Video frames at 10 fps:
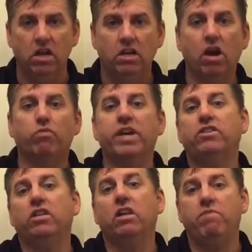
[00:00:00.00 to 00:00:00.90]
Now,
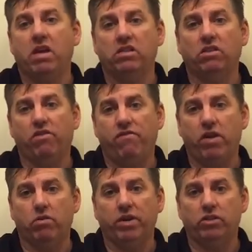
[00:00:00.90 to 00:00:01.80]
recently, because of the
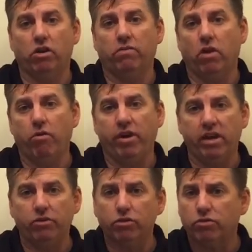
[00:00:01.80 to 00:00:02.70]
Federal Reserve lowering
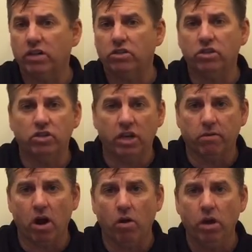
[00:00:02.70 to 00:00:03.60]
interest rates to
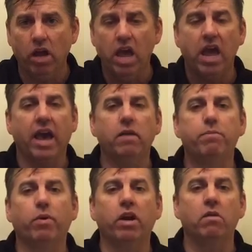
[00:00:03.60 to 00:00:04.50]
zero and
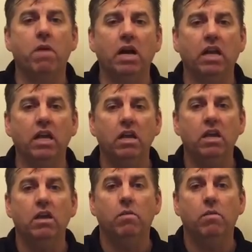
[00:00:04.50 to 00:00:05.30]
printing money